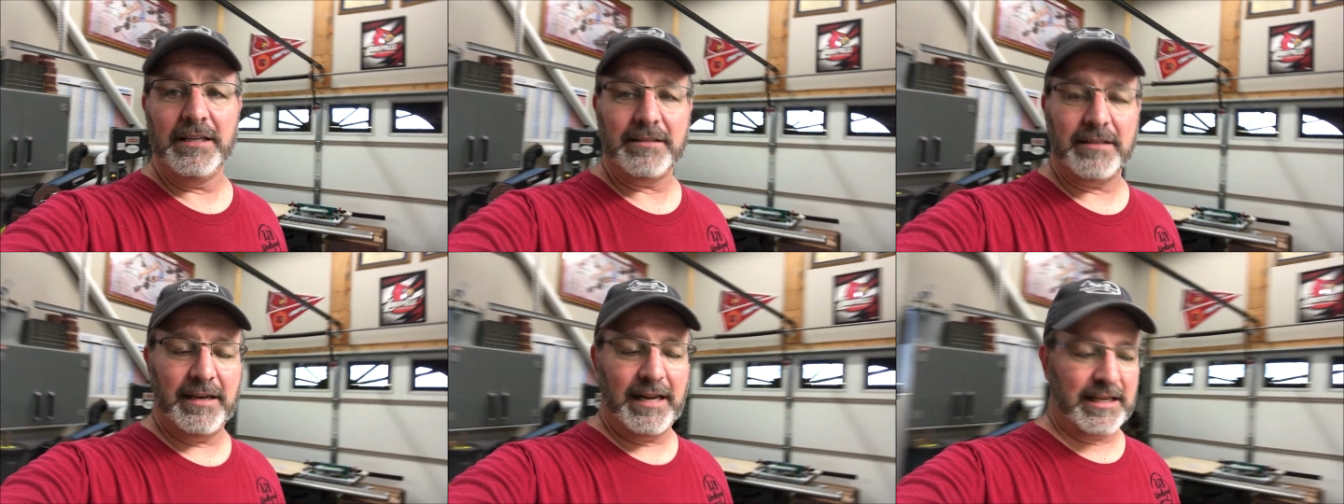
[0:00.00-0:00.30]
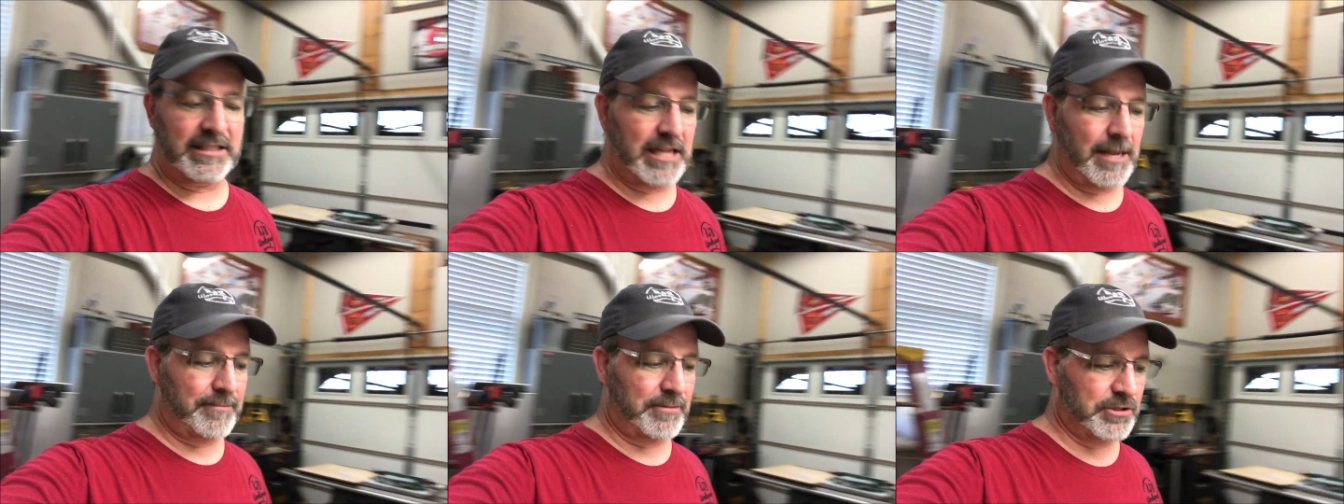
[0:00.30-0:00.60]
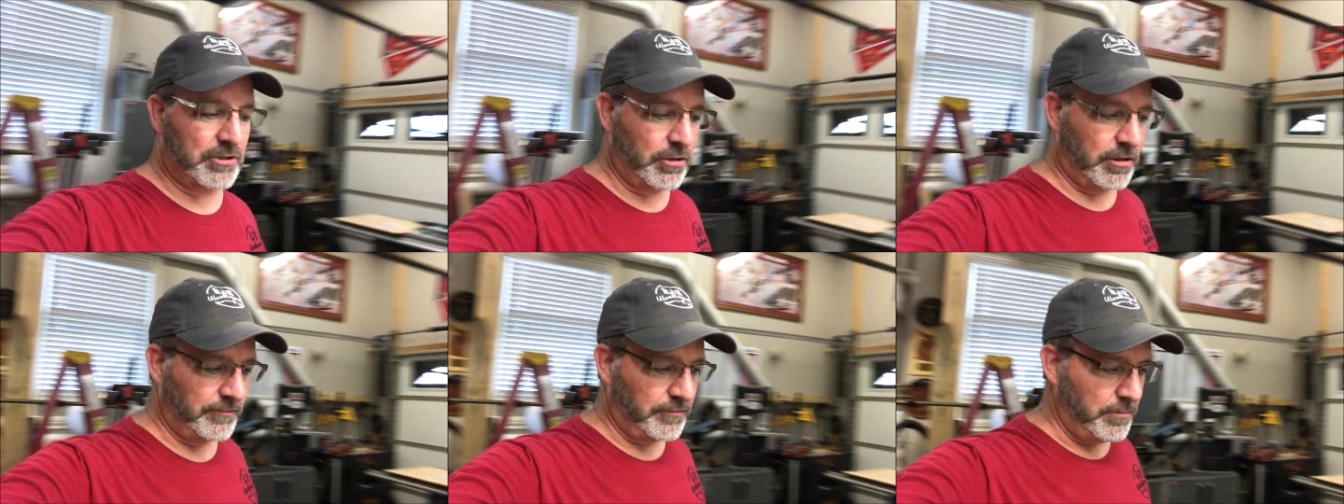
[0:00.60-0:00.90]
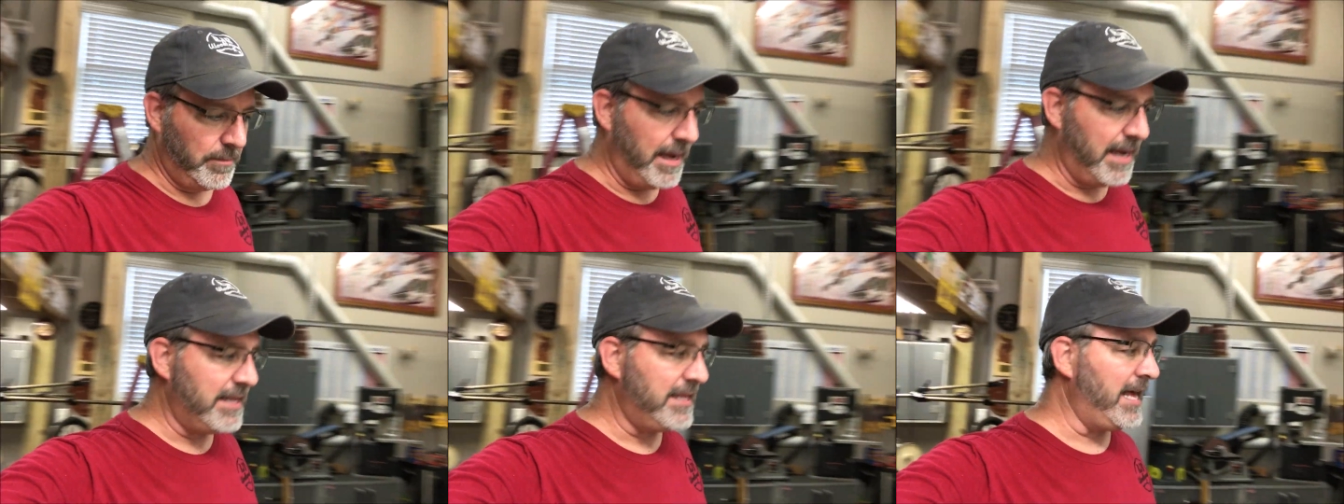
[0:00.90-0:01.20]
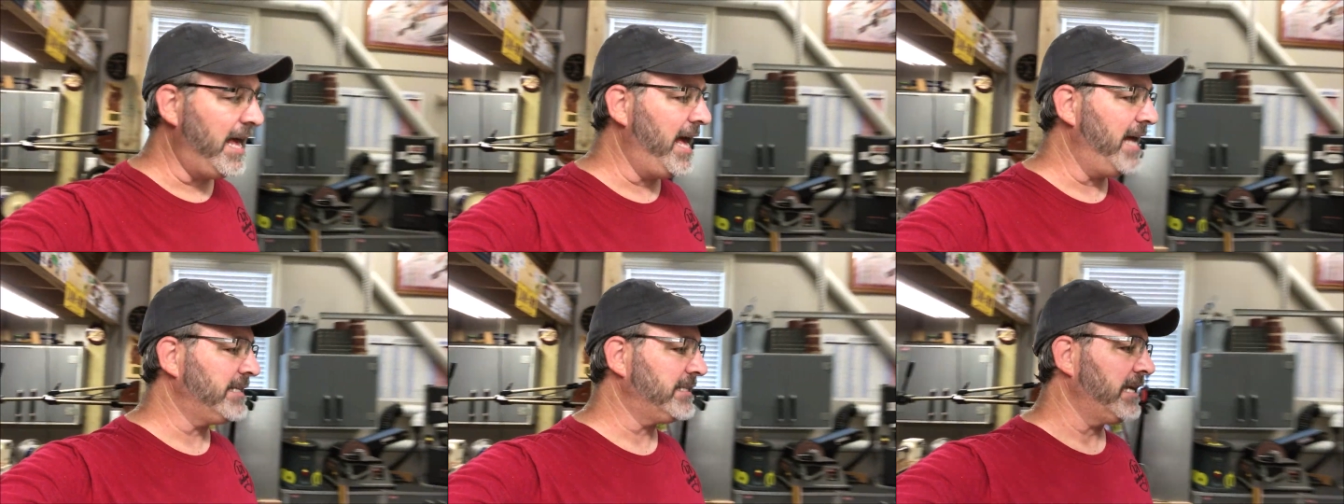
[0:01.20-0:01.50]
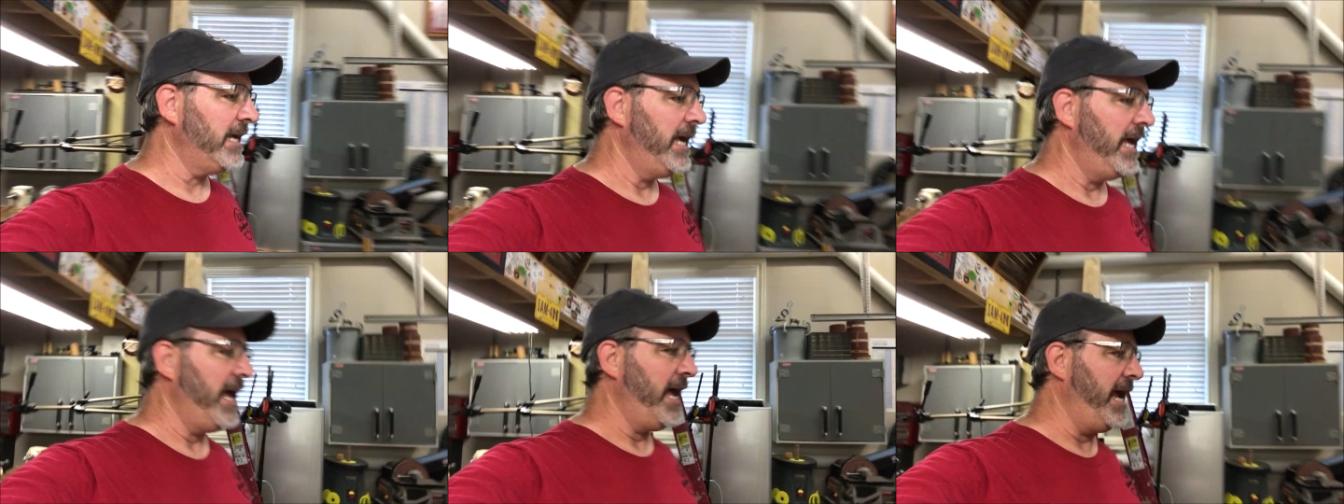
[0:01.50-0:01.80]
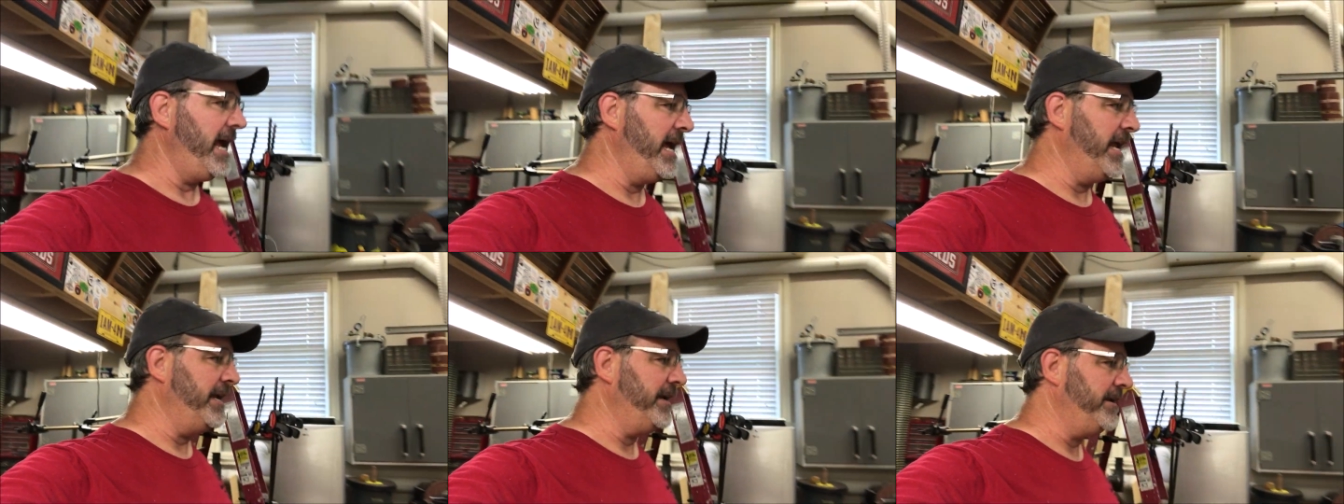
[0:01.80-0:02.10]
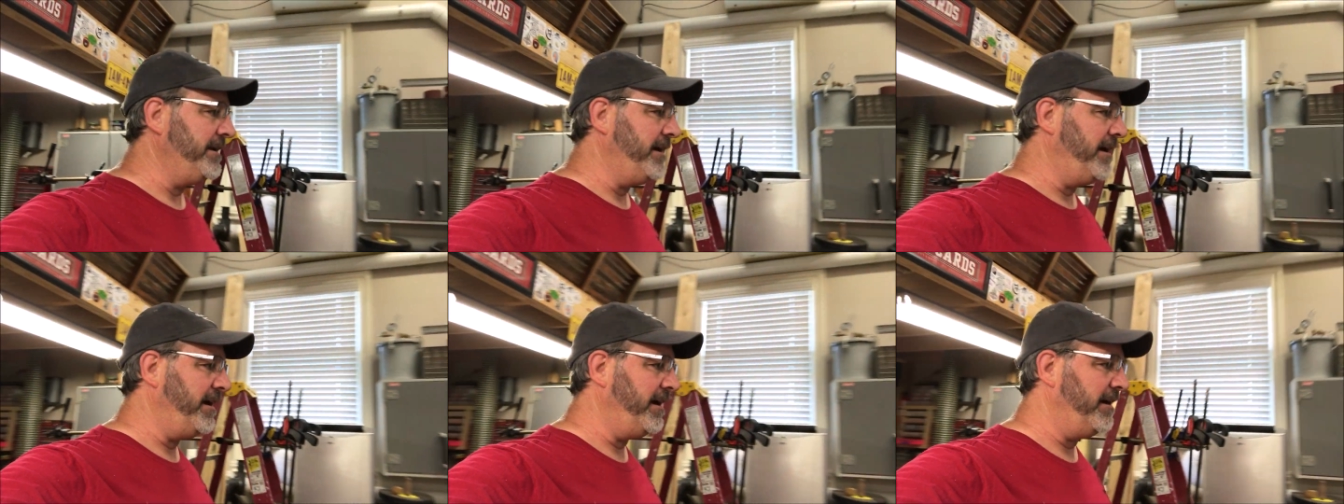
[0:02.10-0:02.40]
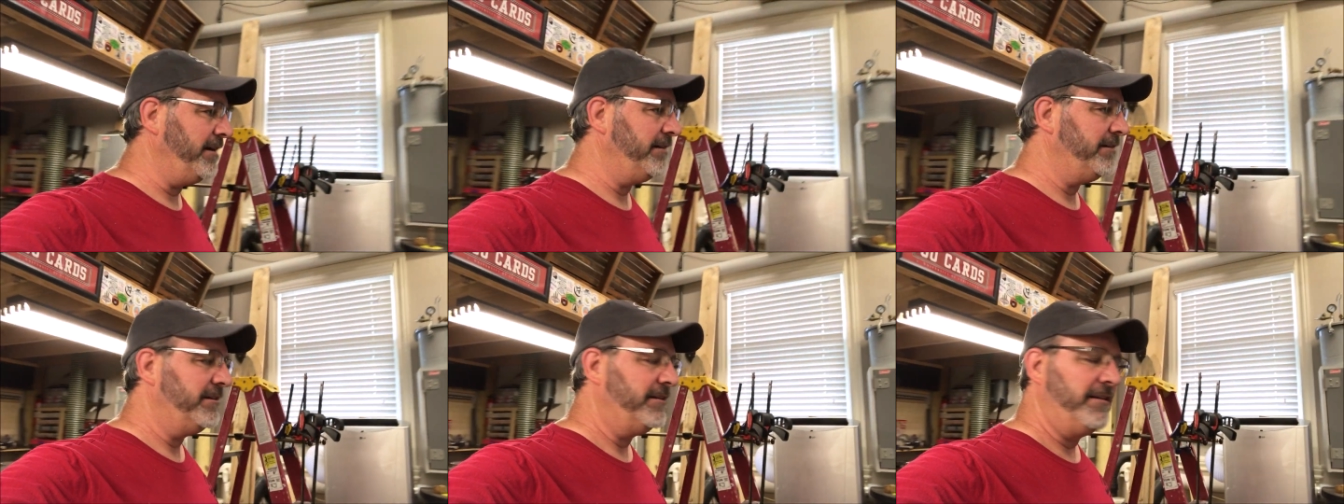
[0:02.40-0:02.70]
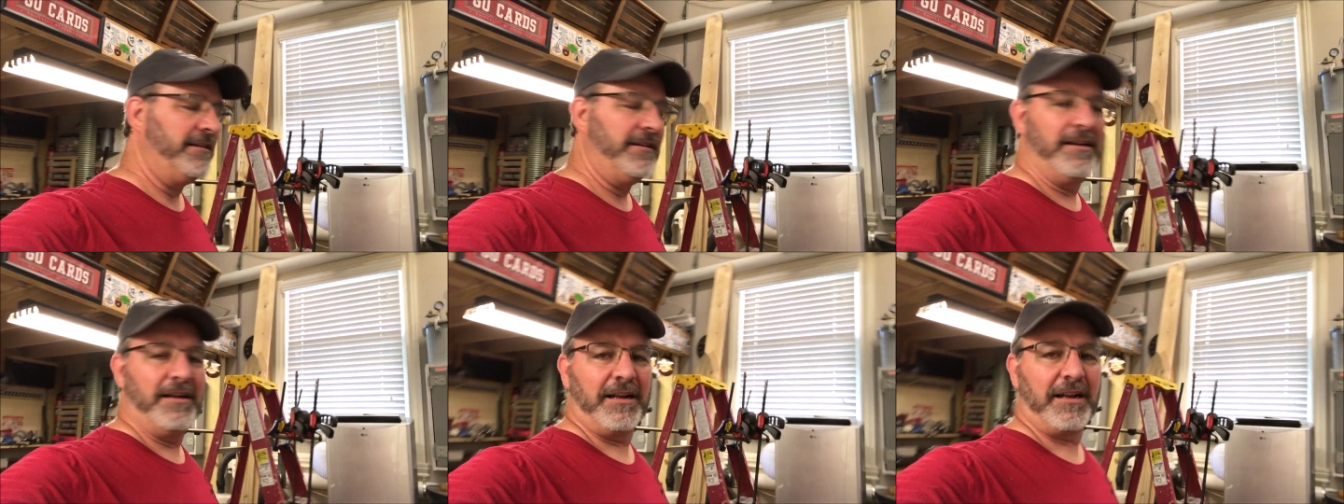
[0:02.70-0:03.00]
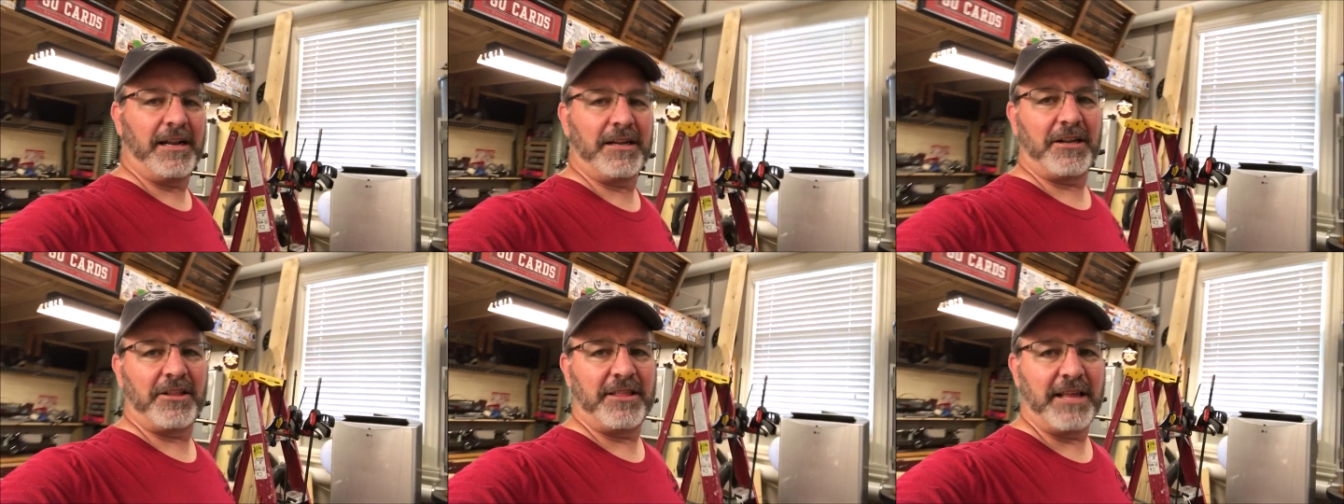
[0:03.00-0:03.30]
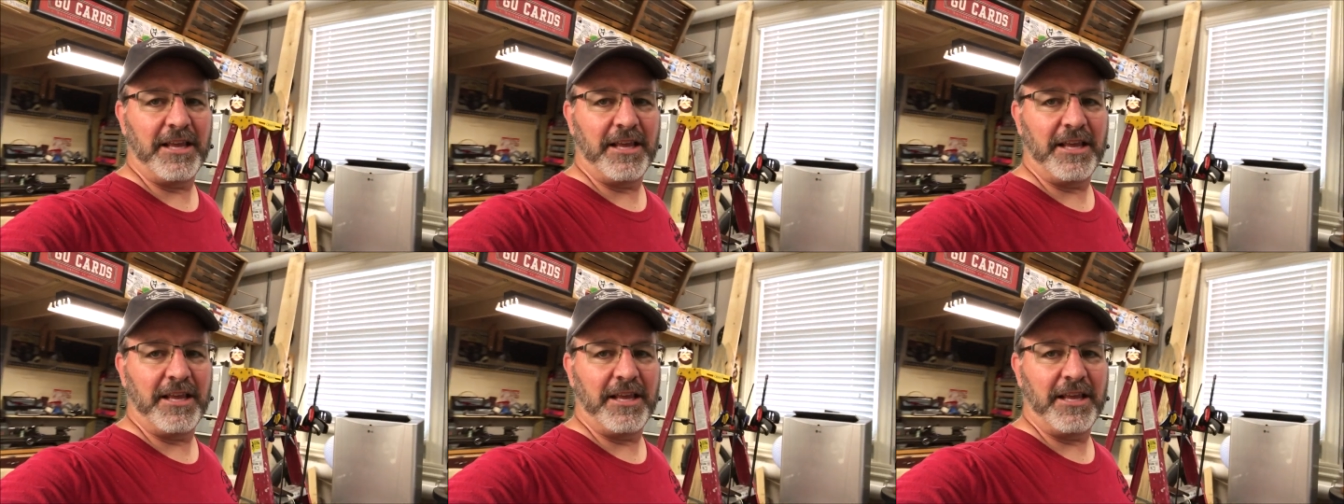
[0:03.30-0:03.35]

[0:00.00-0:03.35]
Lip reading: the next episode if you made that. And I'd like to